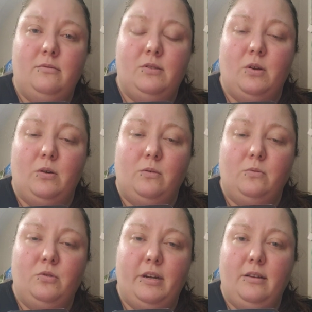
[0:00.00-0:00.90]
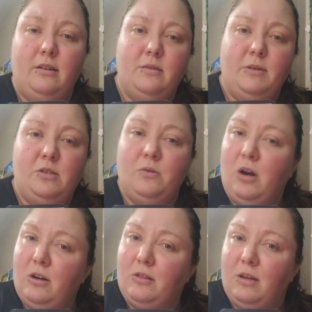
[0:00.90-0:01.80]
So try not to be too
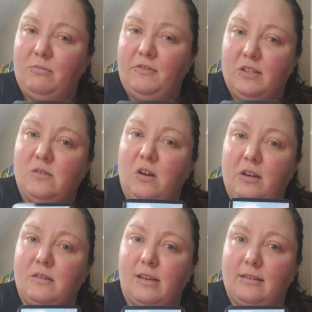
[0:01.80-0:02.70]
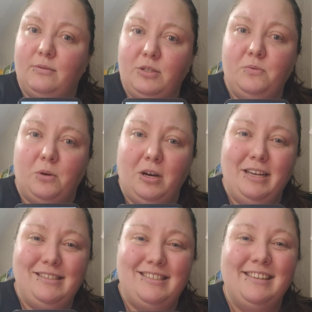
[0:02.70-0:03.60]
hard on them if it's not exactly what you
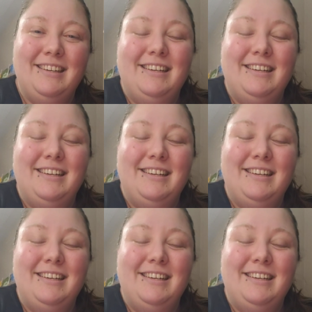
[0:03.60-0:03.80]
want.